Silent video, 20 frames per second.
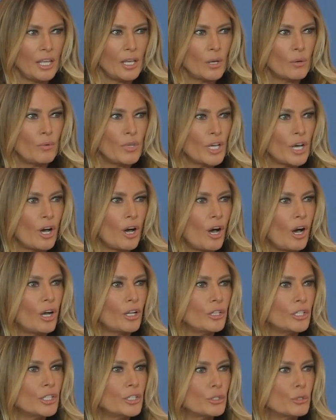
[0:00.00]
We are
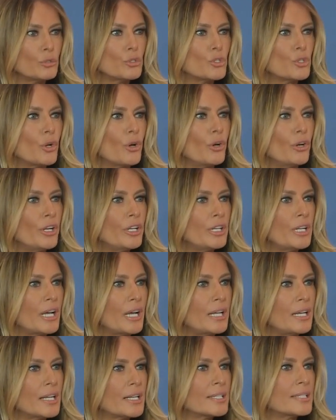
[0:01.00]
honored to join
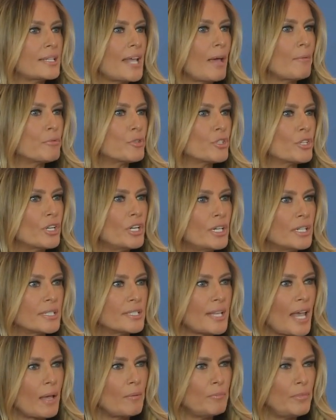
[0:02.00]
an exceptional
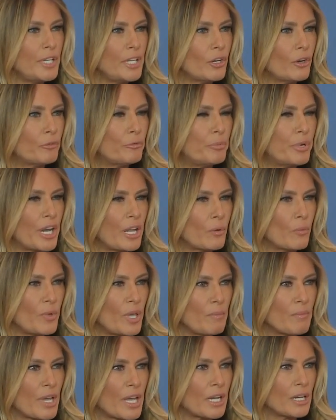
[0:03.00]
assembly of brave
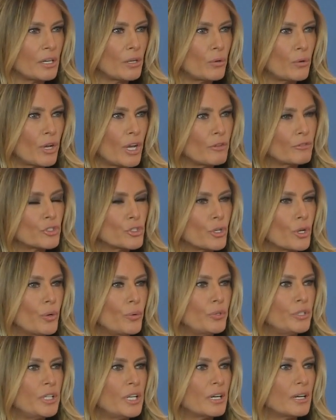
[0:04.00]
women who have
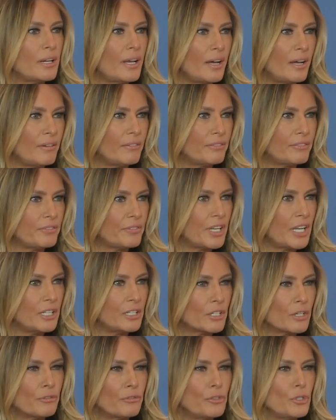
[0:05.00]
shown their love
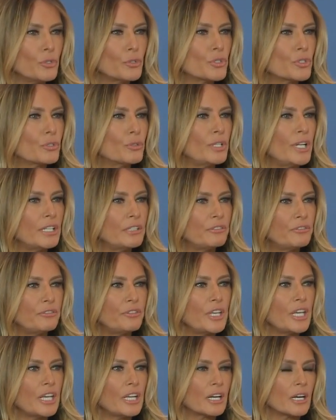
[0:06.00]
and refuse to let
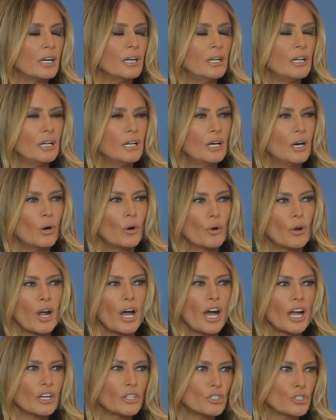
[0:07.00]
fear or
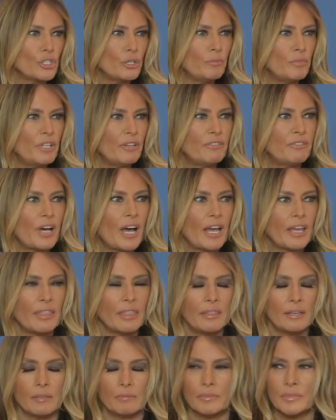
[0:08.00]
hardship define
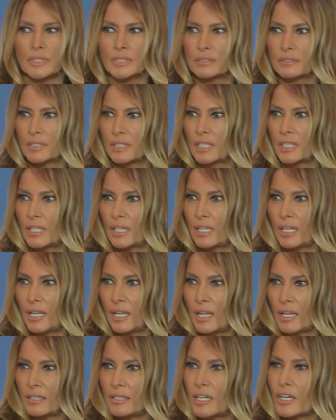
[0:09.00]
them.
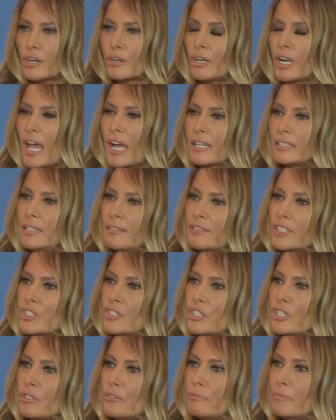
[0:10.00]
Their collective
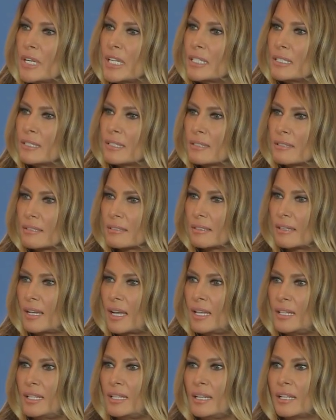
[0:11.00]
achievements
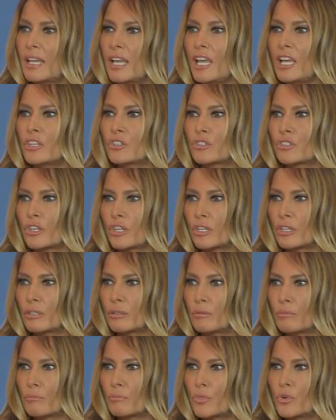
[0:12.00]
and dedication
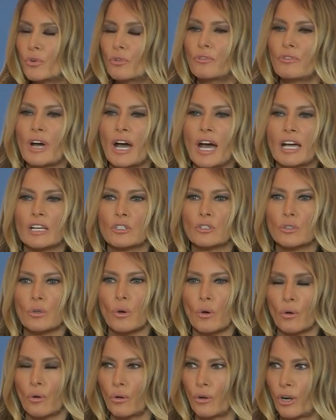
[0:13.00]
move us
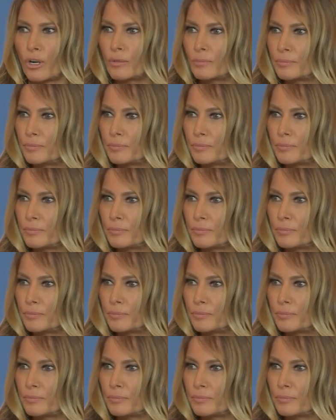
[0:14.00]
all.